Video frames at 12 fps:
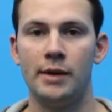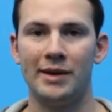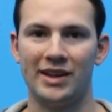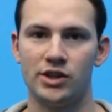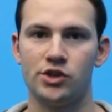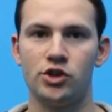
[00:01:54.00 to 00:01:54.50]
and
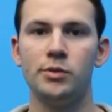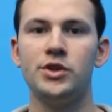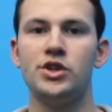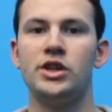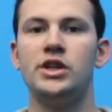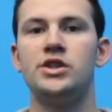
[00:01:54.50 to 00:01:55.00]
make it so
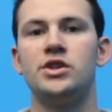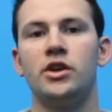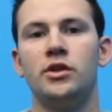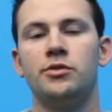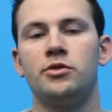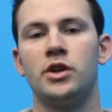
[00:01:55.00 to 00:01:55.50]
much
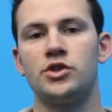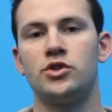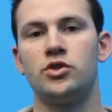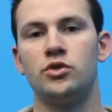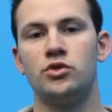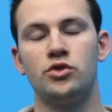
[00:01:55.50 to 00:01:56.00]
easier for
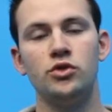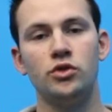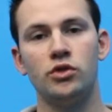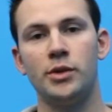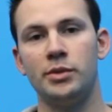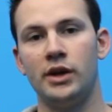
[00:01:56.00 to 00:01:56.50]
us to do the
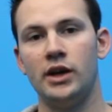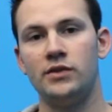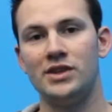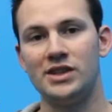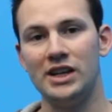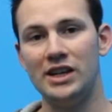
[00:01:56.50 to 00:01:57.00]
right
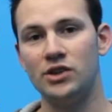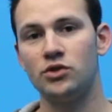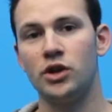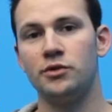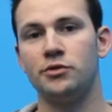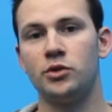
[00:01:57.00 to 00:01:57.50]
behaviors, eat the
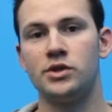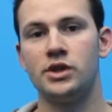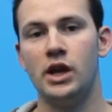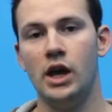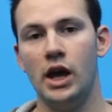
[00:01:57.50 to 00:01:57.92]
right foods,